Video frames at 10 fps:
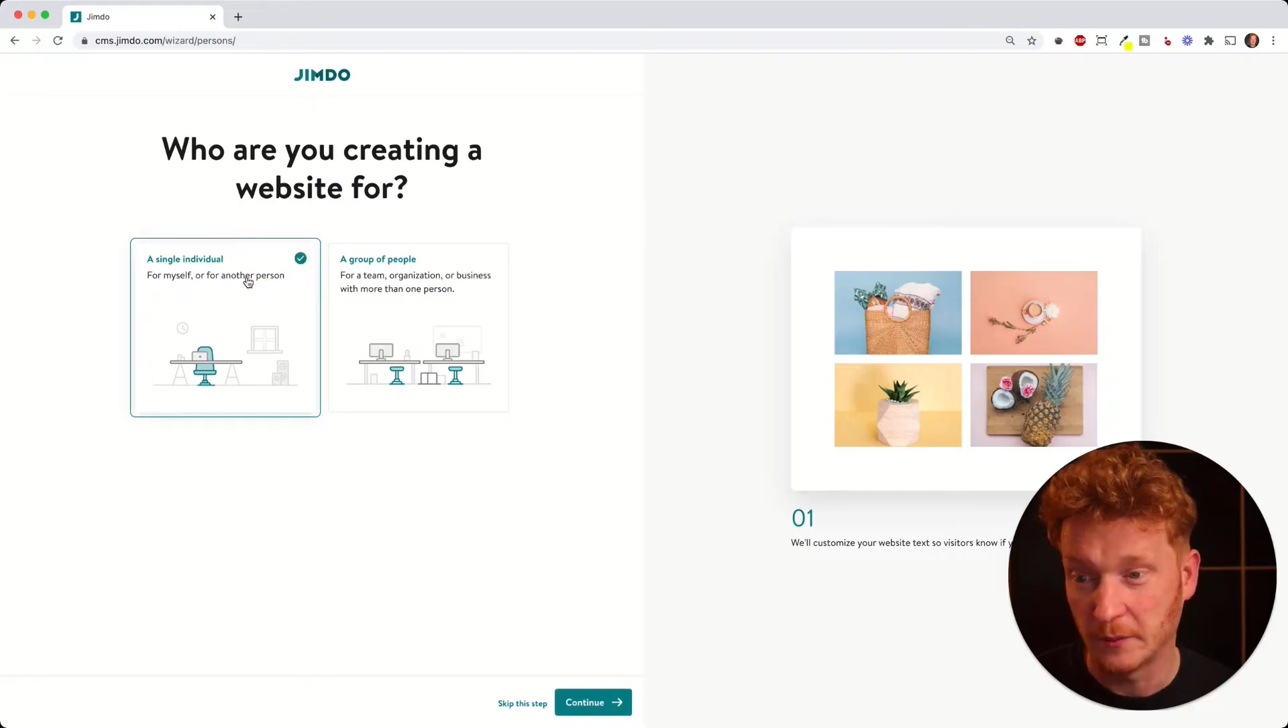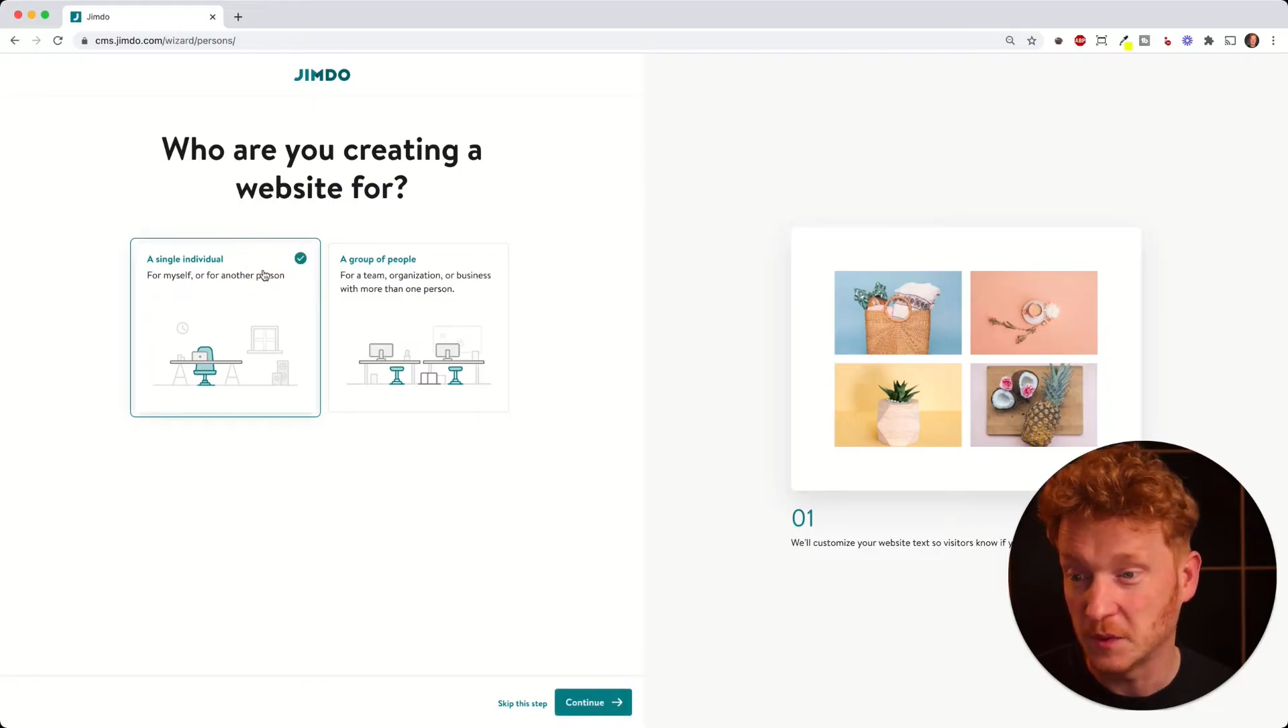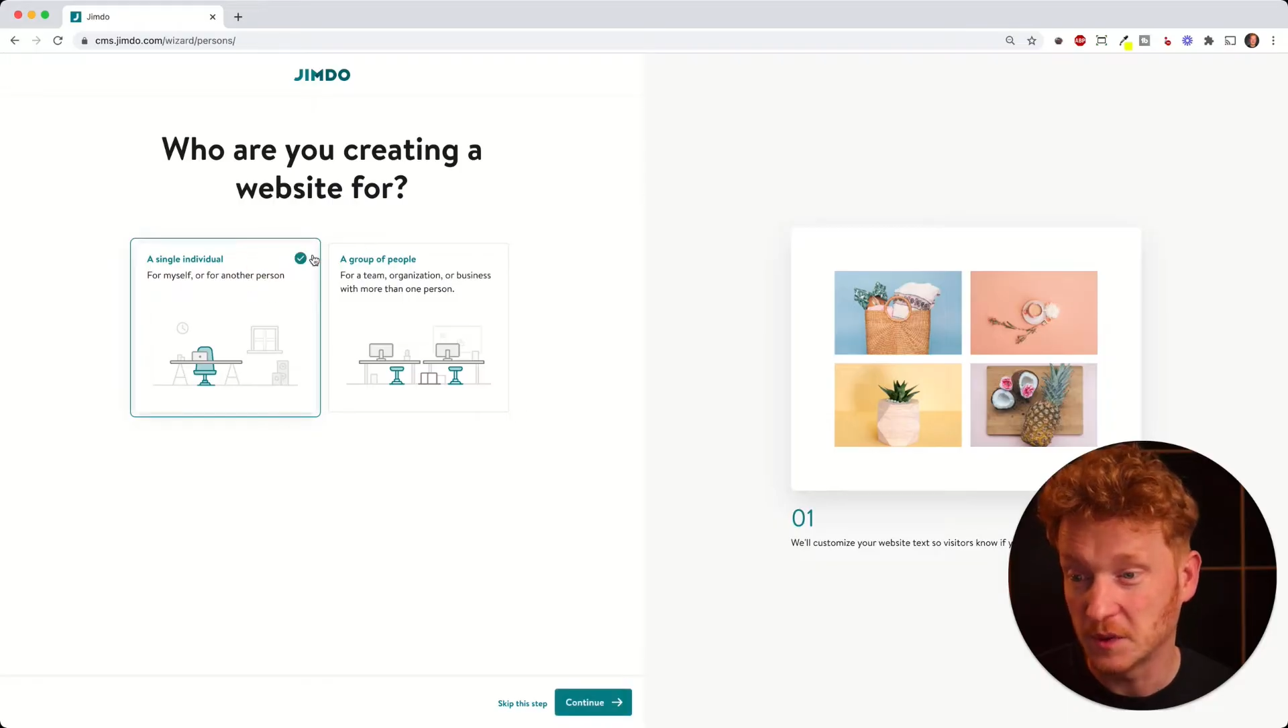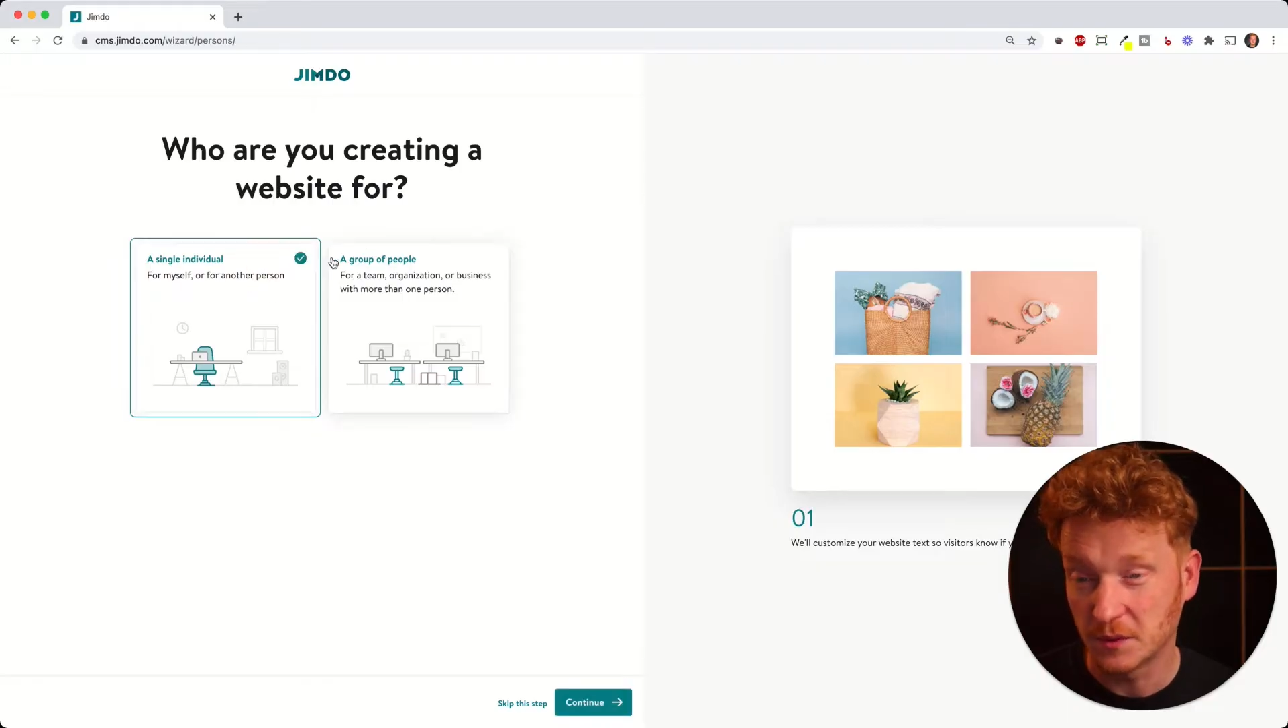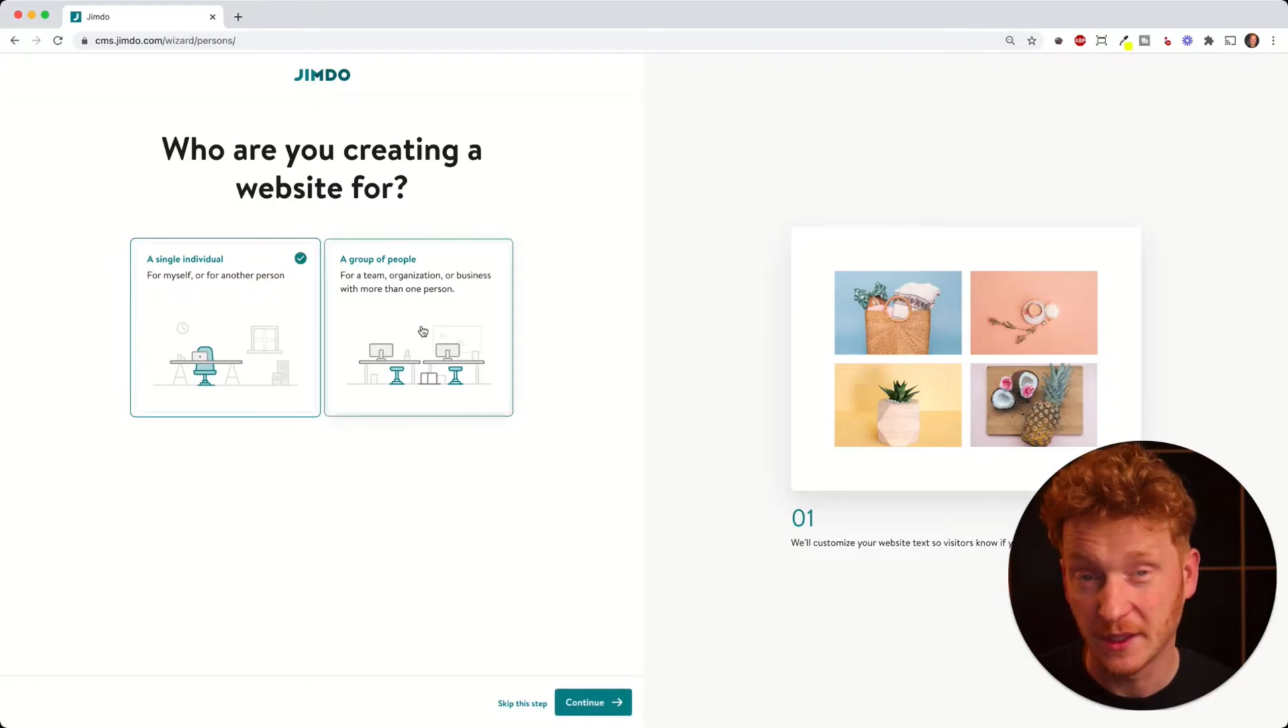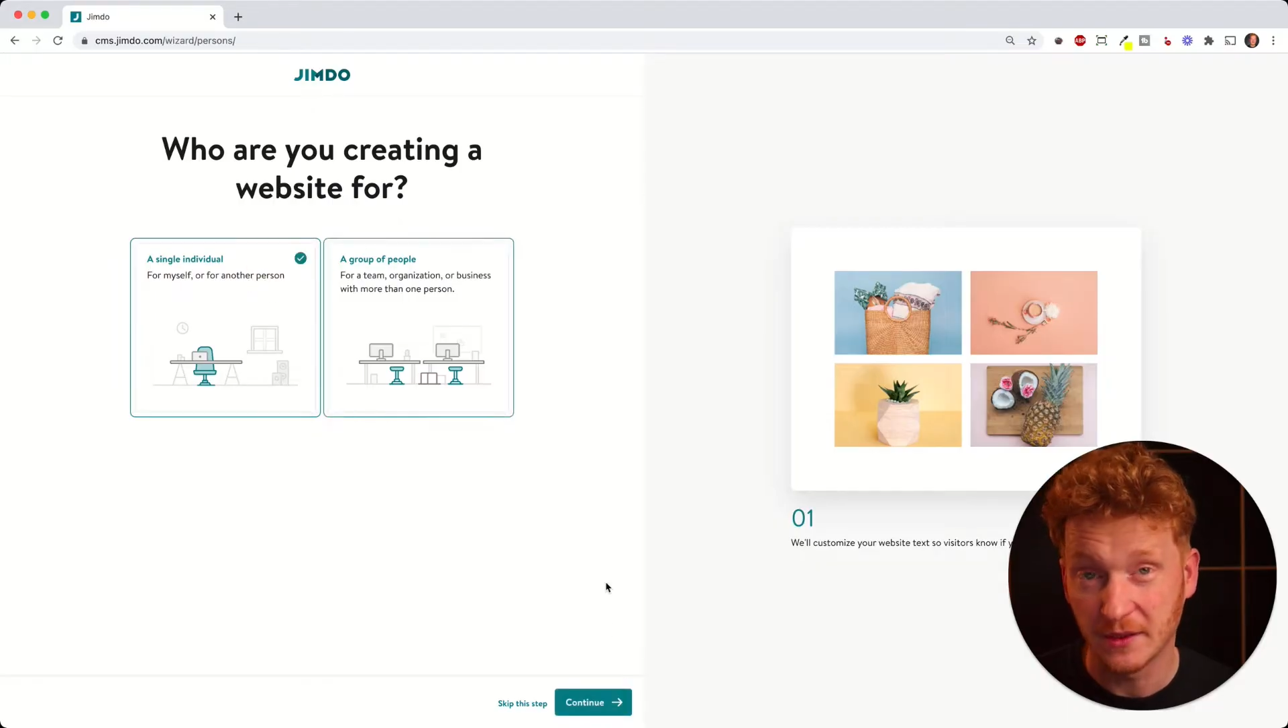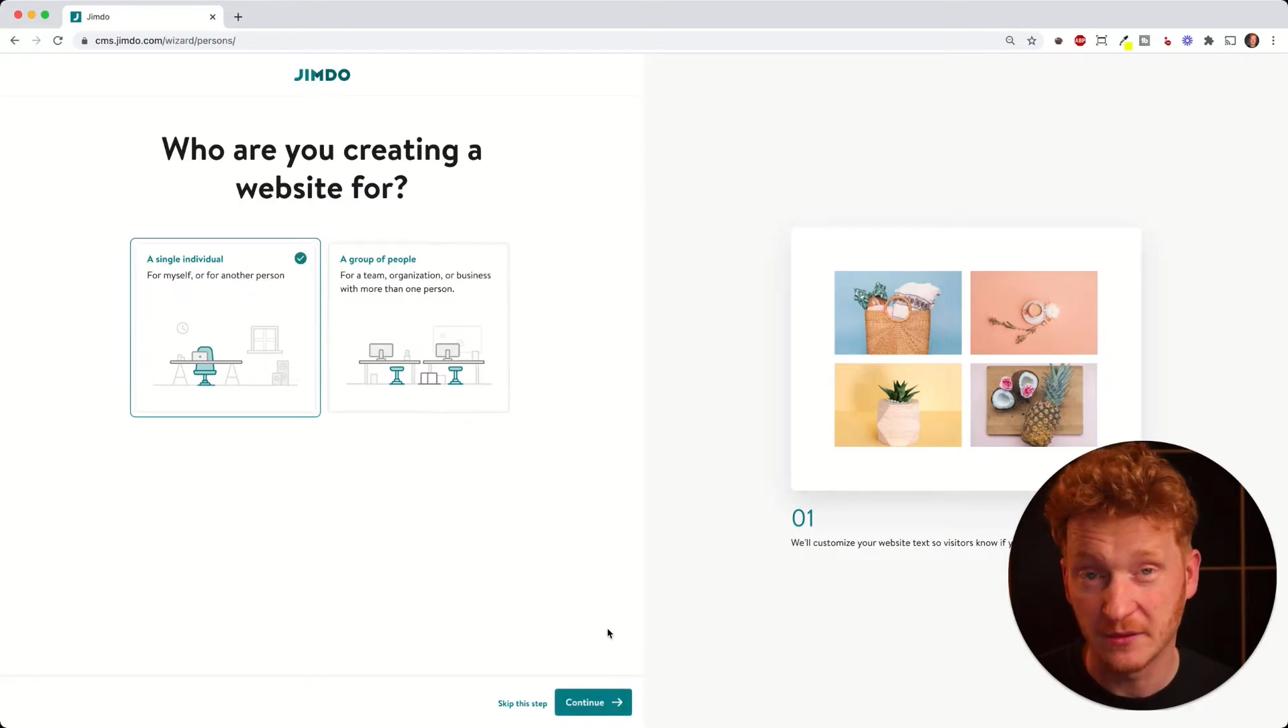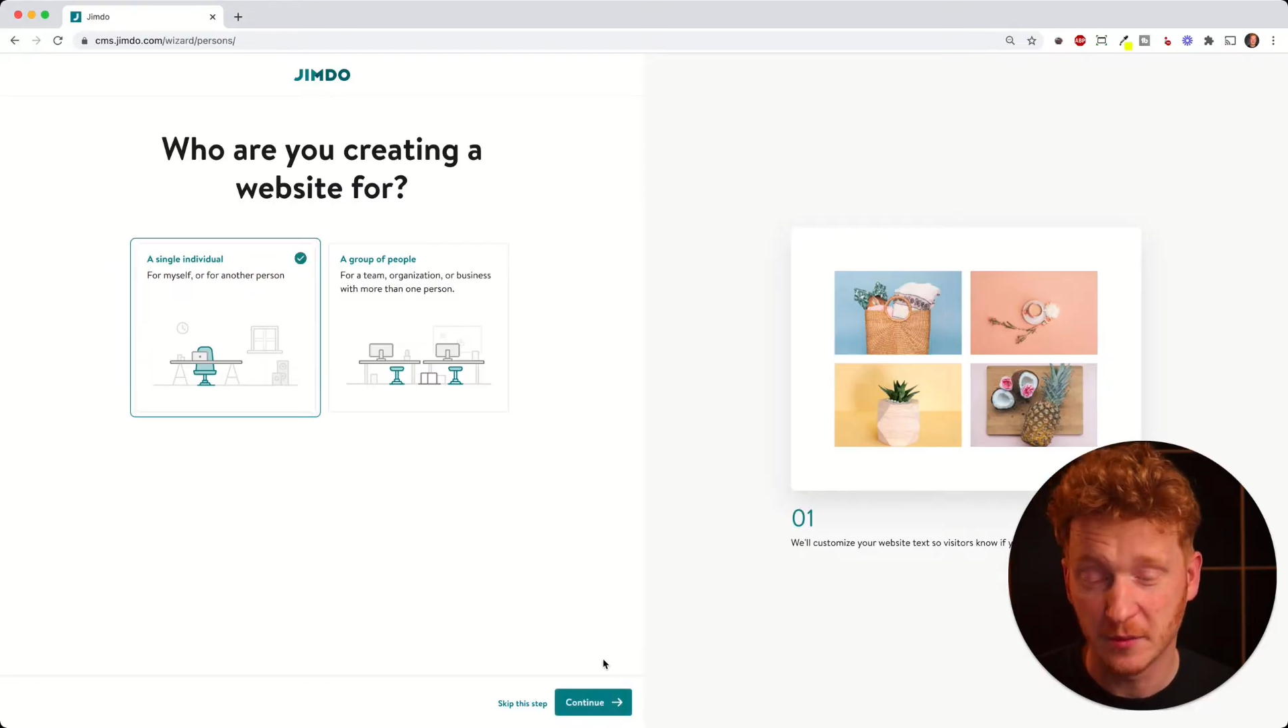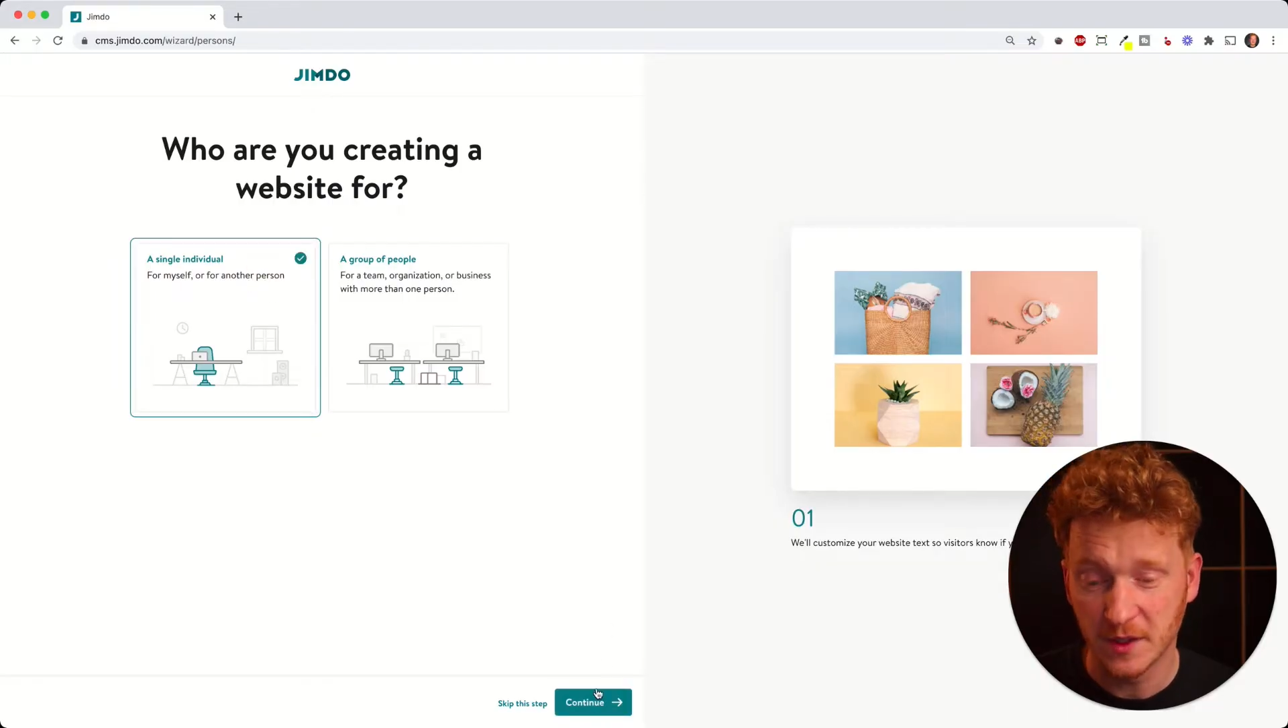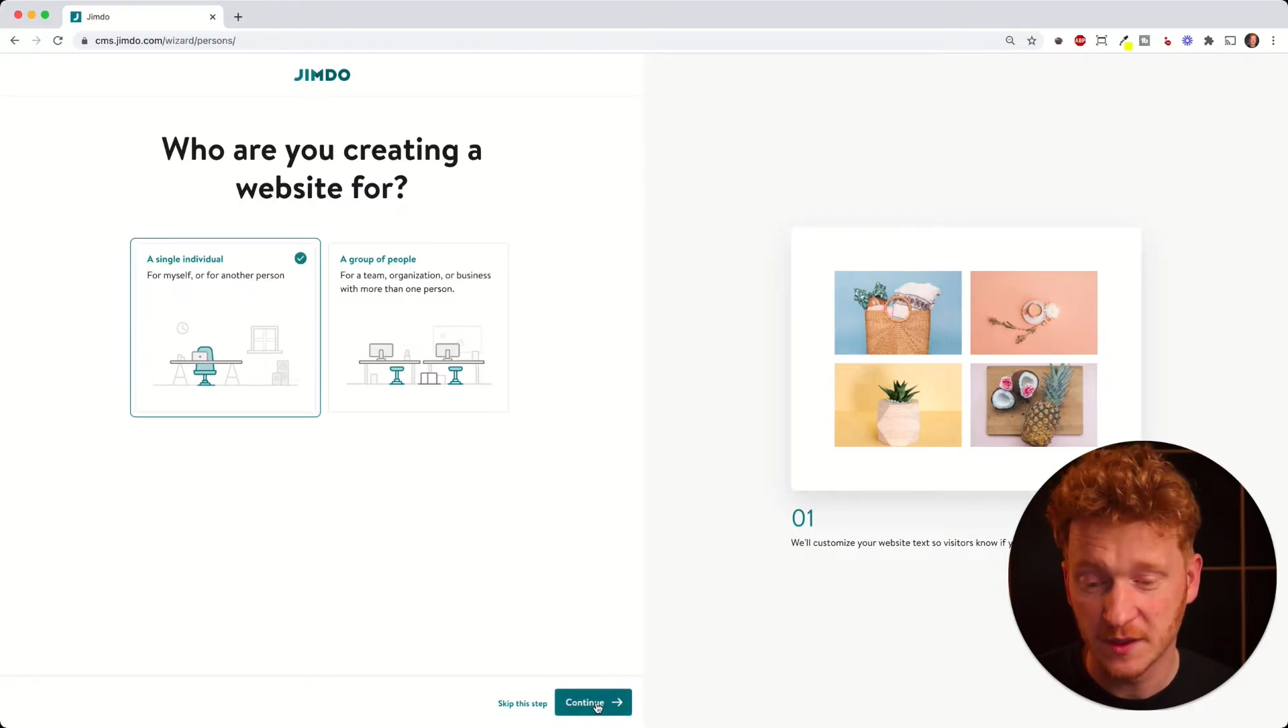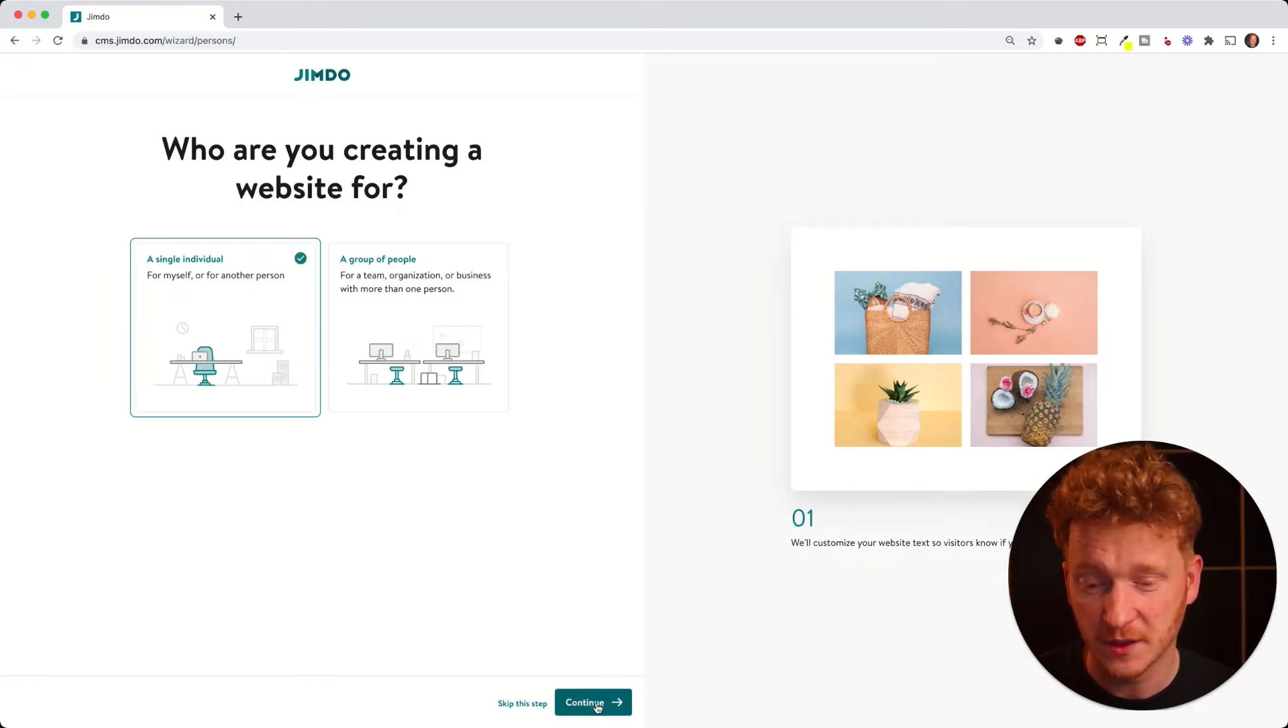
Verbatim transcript: I will create it for me,